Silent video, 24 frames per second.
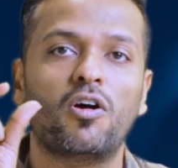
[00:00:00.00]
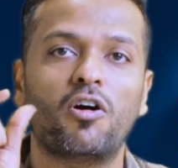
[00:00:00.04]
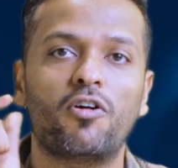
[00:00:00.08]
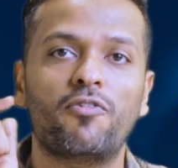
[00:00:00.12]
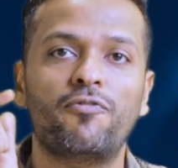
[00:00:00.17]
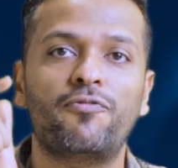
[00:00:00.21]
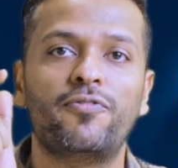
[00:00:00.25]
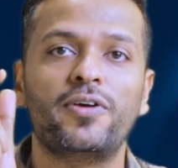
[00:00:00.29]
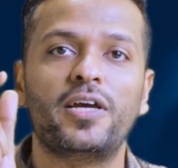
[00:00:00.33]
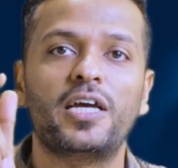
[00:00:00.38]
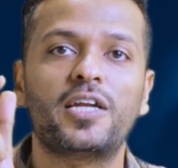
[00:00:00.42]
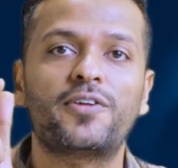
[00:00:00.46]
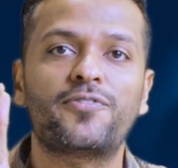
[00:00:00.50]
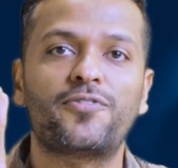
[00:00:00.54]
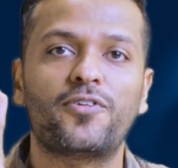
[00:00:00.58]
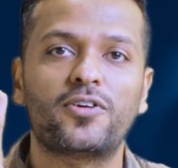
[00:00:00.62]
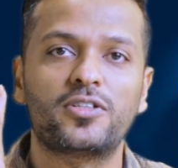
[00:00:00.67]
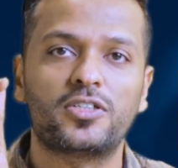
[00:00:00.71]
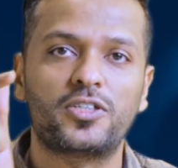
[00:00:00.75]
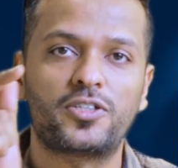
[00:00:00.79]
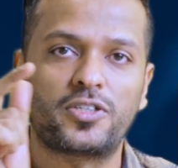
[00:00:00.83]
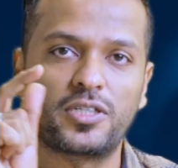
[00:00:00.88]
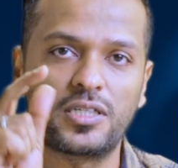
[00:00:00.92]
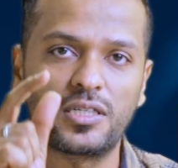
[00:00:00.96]
or wait
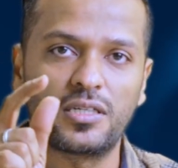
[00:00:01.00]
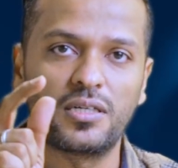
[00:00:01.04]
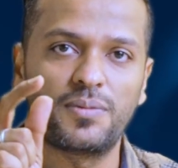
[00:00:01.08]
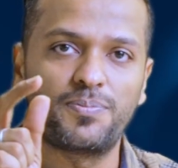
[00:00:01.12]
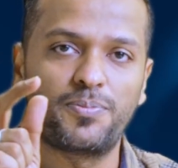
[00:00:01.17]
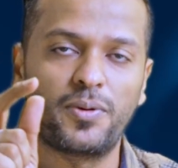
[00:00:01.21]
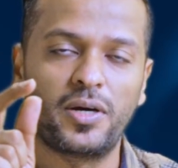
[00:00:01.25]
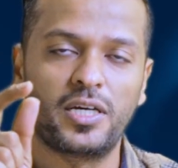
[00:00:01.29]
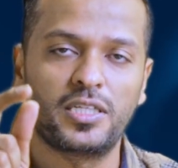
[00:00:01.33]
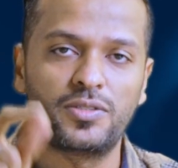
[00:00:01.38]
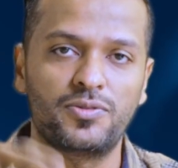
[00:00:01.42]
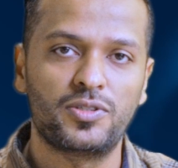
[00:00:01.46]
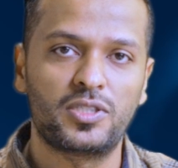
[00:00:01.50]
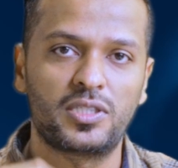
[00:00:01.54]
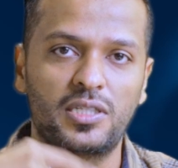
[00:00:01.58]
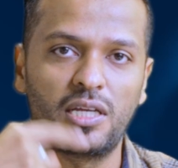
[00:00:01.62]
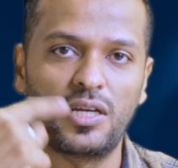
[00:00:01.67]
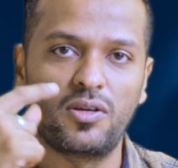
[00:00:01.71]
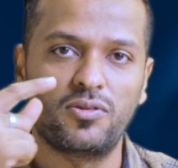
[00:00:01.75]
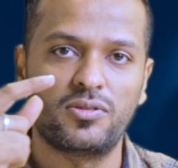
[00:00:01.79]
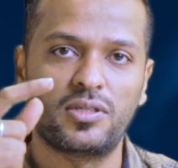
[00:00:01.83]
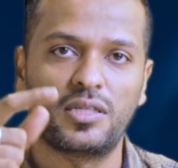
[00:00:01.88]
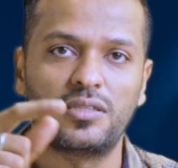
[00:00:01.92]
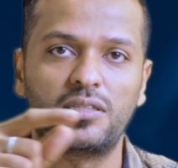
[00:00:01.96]
for the trigger points which
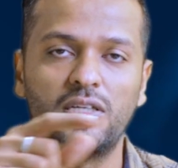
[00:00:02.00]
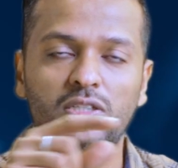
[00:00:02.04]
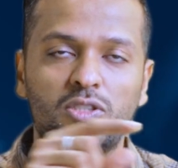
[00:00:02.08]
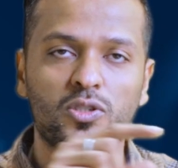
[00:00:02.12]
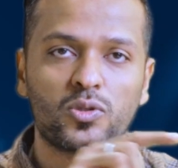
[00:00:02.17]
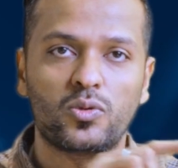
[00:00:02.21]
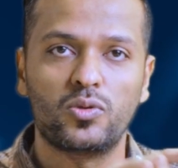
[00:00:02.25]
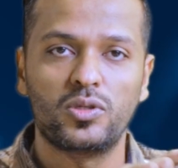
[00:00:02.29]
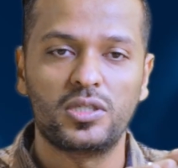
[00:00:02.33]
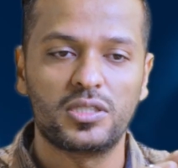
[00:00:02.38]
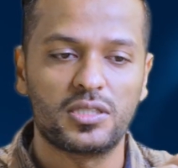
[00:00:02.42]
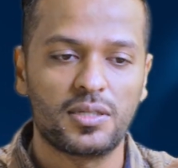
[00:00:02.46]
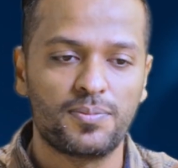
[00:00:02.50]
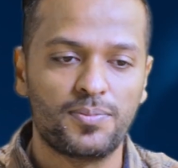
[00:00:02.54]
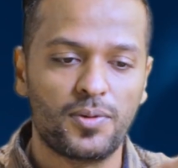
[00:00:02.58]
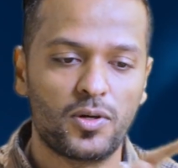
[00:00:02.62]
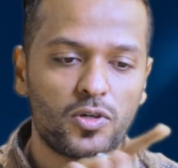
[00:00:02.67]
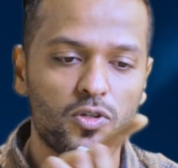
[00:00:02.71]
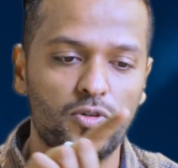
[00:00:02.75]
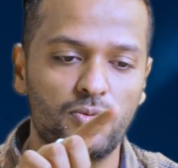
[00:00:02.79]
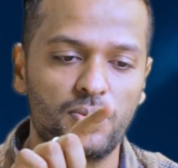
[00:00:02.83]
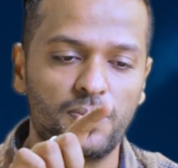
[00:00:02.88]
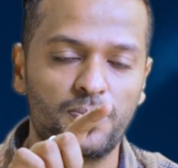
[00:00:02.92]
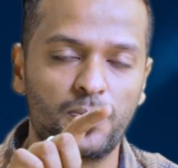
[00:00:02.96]
tell you that the zone is
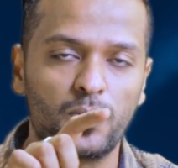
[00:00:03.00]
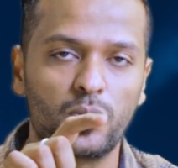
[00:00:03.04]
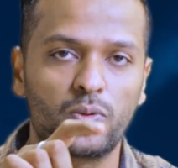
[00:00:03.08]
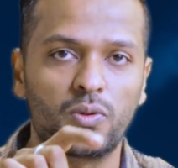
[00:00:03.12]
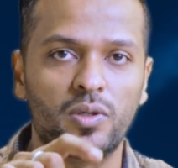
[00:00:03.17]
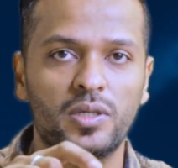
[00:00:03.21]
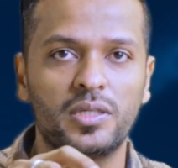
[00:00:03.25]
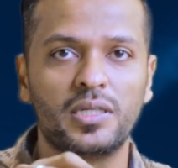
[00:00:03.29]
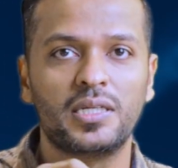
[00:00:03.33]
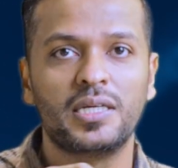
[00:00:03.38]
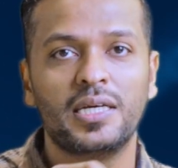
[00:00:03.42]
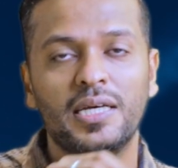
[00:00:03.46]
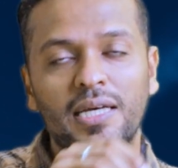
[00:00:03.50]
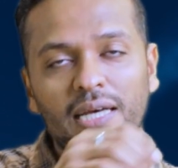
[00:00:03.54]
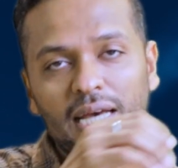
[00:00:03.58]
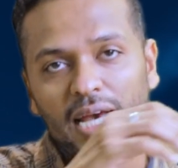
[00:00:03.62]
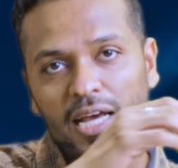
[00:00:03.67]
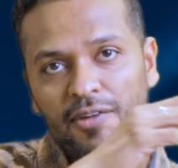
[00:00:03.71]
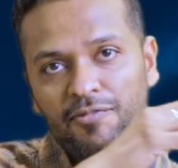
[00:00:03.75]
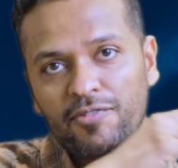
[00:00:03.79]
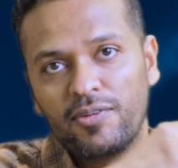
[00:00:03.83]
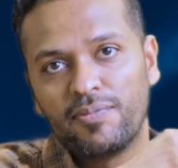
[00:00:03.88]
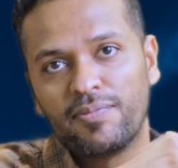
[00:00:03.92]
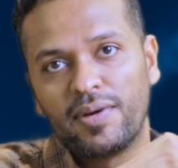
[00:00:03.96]
about to be broken
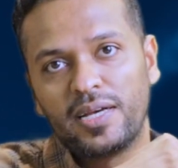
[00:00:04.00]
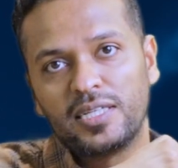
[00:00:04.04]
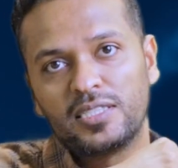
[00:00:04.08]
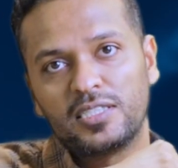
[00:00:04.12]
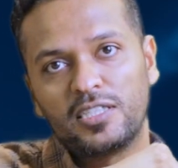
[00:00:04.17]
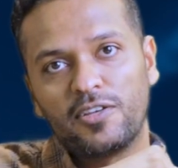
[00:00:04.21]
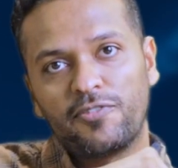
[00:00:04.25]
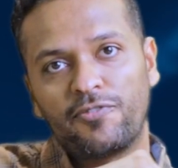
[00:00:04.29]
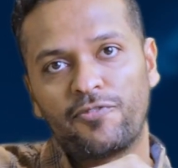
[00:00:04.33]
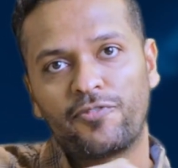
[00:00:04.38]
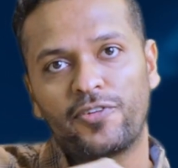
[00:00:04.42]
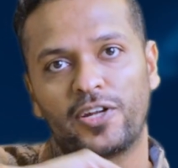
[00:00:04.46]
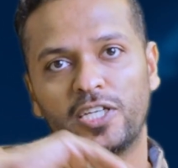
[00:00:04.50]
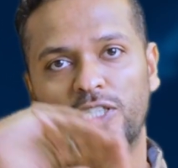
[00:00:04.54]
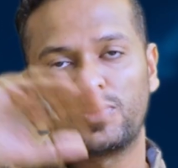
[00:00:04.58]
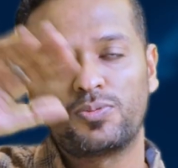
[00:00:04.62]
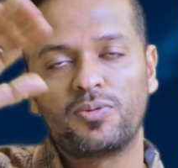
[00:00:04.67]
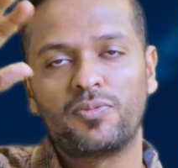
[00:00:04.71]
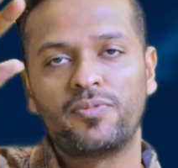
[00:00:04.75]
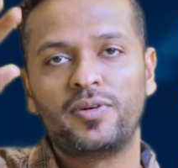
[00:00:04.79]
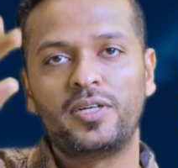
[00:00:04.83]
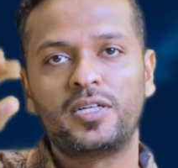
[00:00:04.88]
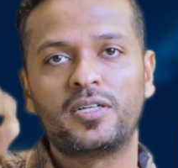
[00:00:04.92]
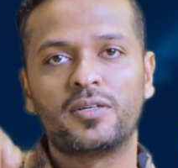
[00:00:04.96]
and we might see fresh
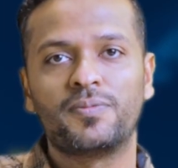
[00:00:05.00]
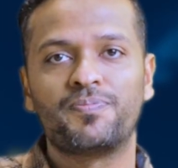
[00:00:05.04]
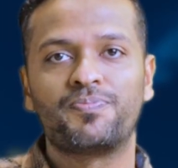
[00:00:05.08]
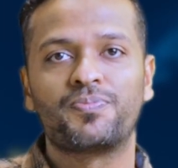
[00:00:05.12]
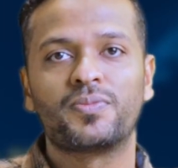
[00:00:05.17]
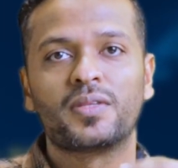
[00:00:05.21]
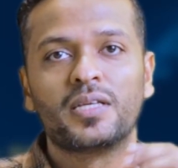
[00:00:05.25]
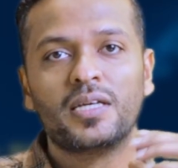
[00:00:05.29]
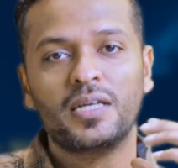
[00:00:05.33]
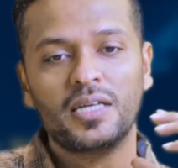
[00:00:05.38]
momentum.